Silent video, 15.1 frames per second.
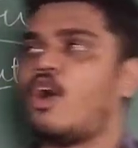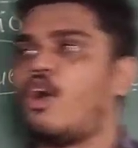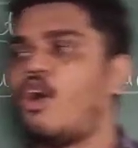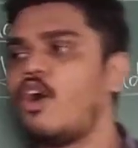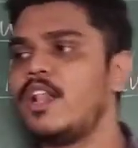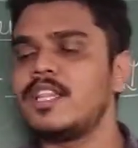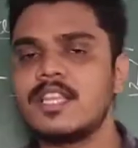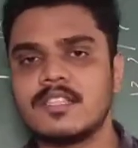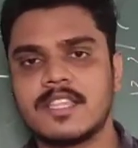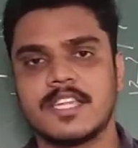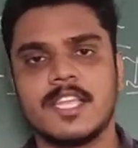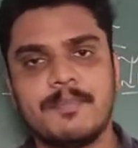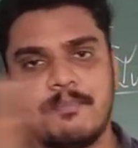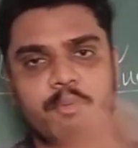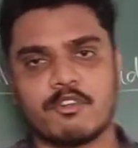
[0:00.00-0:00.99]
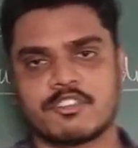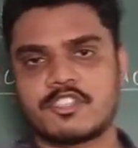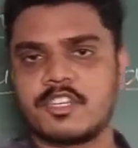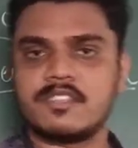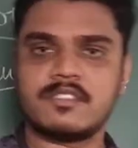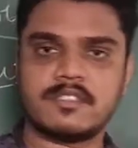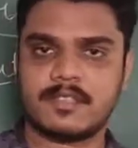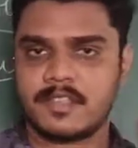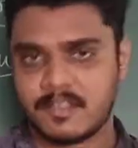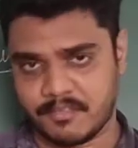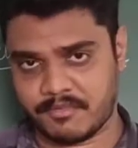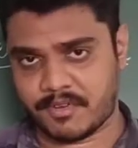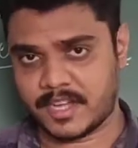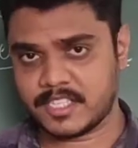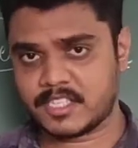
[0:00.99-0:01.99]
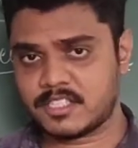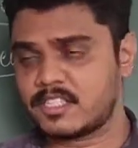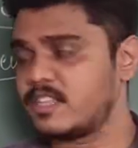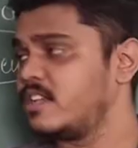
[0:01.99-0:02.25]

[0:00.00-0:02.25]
all the 3 portions first.